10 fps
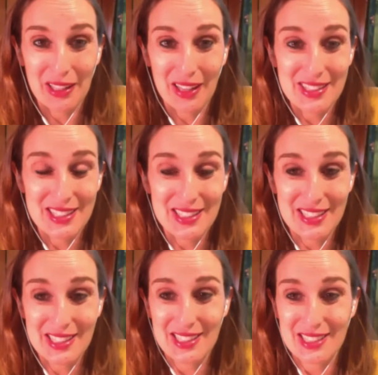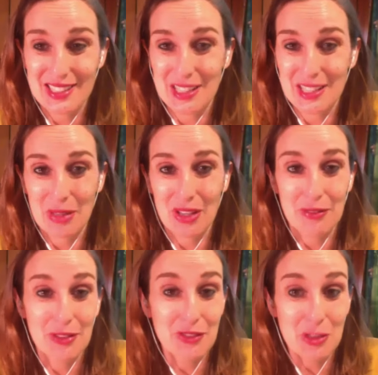Like the statistics mm. are something like
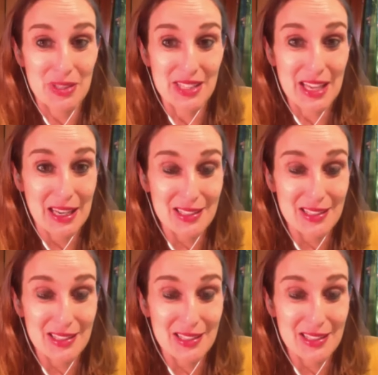50%.